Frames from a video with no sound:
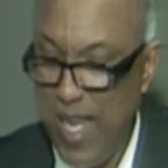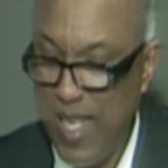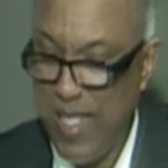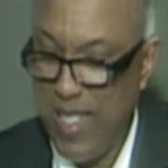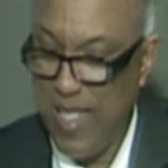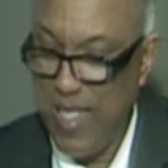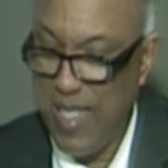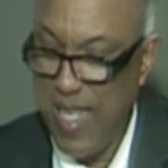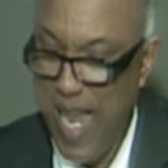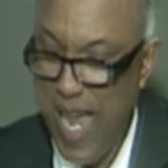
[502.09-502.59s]

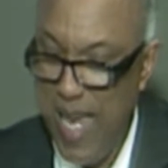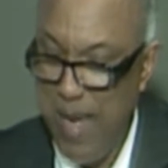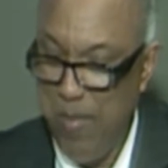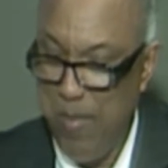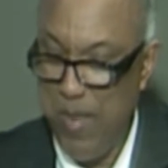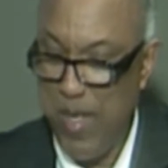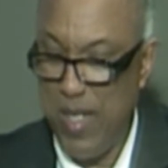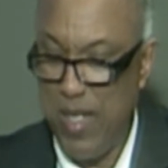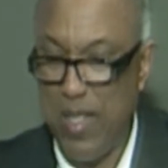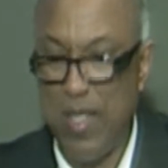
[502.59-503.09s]

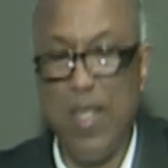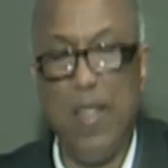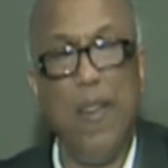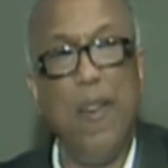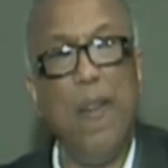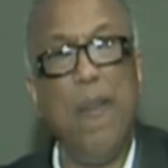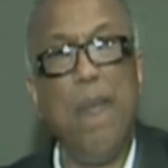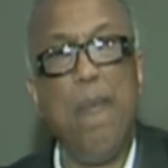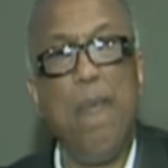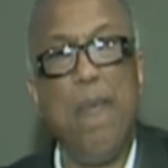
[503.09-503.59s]
excitement
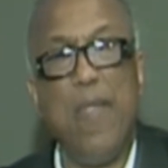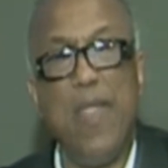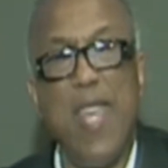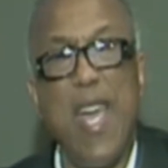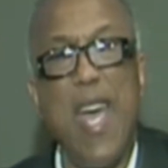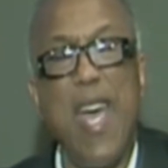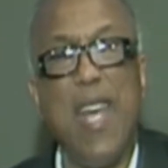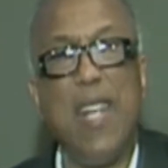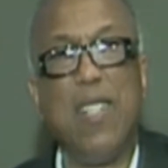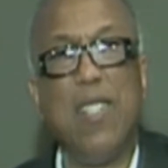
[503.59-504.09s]

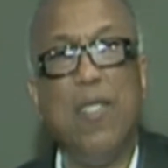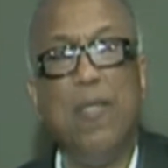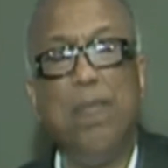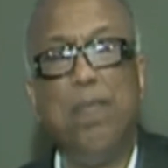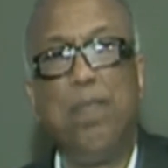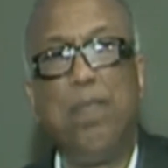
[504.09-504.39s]
that